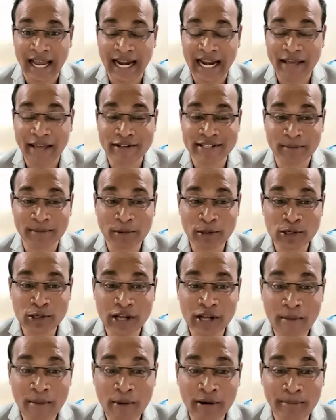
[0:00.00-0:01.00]
And I was supposed to
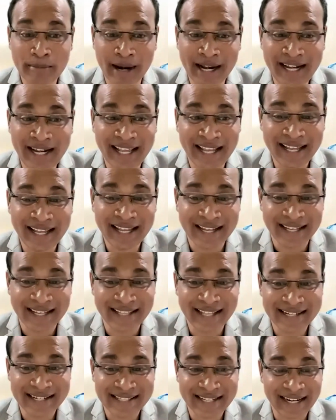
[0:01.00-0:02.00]
come on Monday.
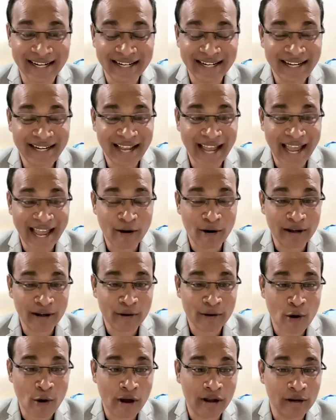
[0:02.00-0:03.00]
Then suddenly I got
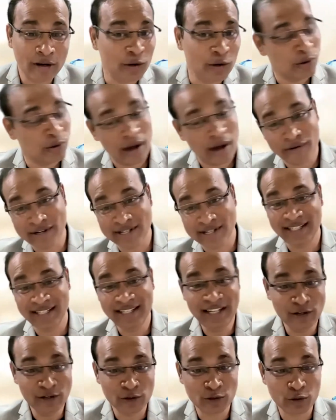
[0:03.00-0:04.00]
a call. No, our
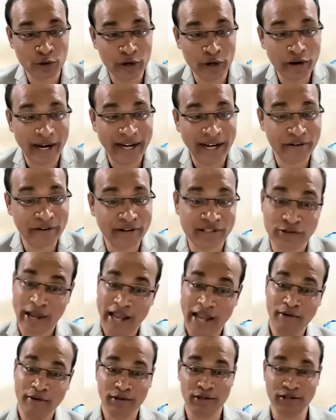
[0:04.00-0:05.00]
CEO is going to address. So
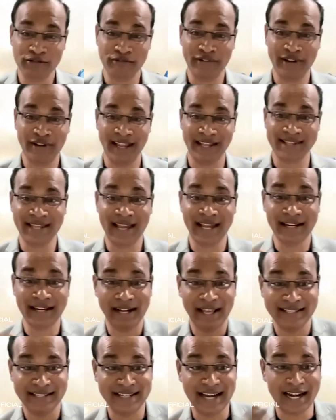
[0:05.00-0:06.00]
I was also very
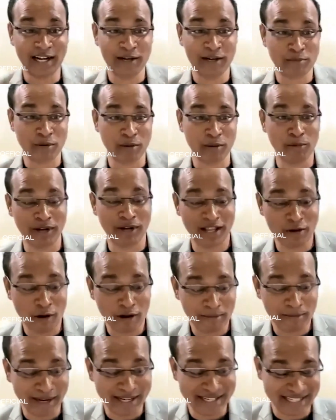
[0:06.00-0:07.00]
excited. I started promoting
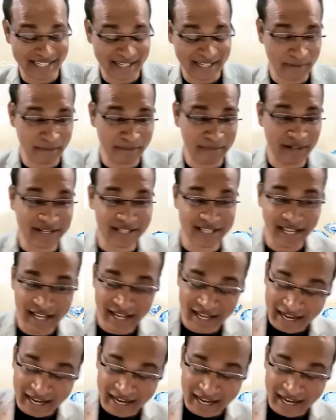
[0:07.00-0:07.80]
all my team members.